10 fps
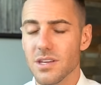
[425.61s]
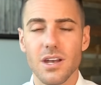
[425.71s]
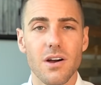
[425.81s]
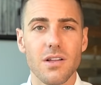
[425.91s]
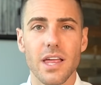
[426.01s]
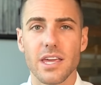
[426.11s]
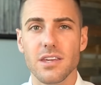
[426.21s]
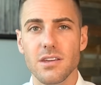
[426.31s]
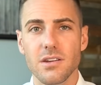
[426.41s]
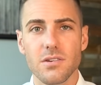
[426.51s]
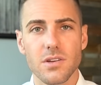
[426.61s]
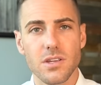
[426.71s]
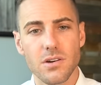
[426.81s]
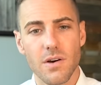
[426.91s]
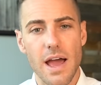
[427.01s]
You know, like
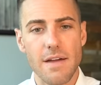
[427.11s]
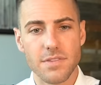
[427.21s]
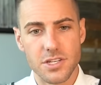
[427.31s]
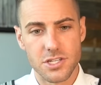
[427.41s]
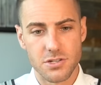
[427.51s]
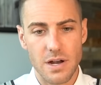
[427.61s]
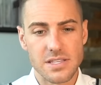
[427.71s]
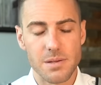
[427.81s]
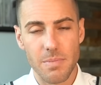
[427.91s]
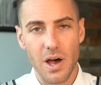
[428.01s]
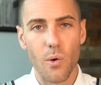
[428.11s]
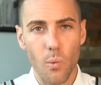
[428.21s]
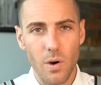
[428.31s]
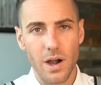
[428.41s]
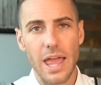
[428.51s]
you don't have to stress about
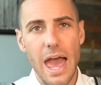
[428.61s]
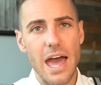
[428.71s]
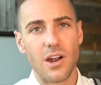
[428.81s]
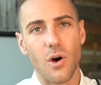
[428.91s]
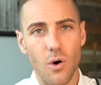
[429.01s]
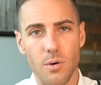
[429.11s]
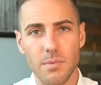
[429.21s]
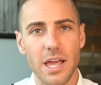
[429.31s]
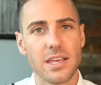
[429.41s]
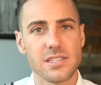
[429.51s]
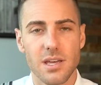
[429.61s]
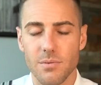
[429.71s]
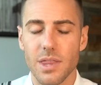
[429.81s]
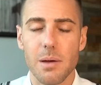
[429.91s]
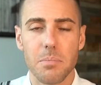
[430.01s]
work at home. Like I said,
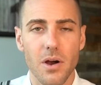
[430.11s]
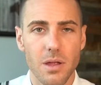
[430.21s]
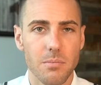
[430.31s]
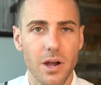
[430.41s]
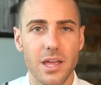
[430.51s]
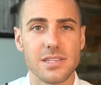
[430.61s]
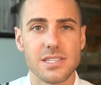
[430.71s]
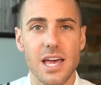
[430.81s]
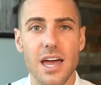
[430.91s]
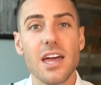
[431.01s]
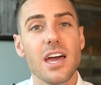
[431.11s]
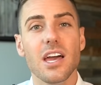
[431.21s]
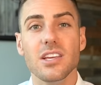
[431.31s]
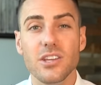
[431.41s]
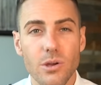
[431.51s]
when that parking brake is set,
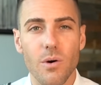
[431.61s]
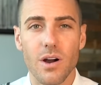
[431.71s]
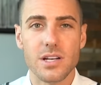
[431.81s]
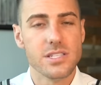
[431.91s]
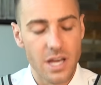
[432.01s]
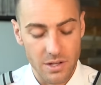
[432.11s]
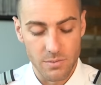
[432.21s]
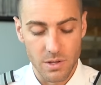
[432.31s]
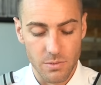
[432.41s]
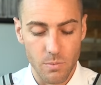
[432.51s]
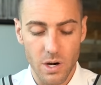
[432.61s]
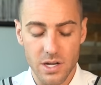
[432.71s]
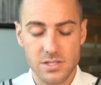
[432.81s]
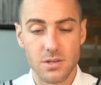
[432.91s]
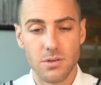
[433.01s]
you are done with
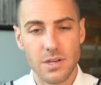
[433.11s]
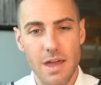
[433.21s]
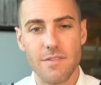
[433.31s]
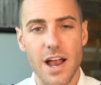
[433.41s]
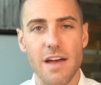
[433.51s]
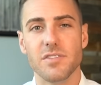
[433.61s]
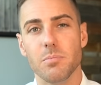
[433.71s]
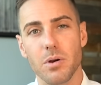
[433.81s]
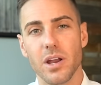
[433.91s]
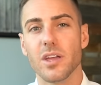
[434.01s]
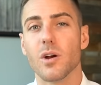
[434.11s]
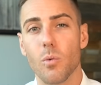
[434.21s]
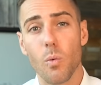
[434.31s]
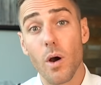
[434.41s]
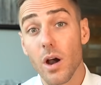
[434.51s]
work. So you never have to bring your
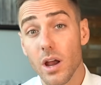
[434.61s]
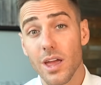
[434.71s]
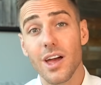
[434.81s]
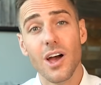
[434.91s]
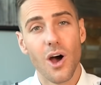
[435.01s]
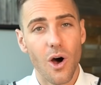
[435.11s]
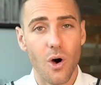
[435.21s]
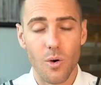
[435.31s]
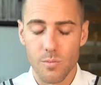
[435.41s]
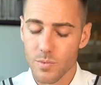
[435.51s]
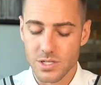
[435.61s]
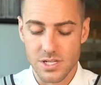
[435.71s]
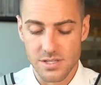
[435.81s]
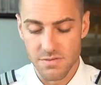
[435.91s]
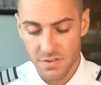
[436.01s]
work home, which
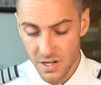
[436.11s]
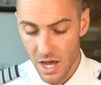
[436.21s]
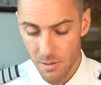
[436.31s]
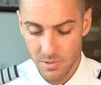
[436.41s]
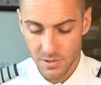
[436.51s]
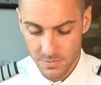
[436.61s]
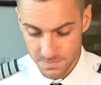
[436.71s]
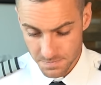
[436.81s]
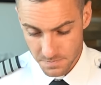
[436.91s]
is phenomenal.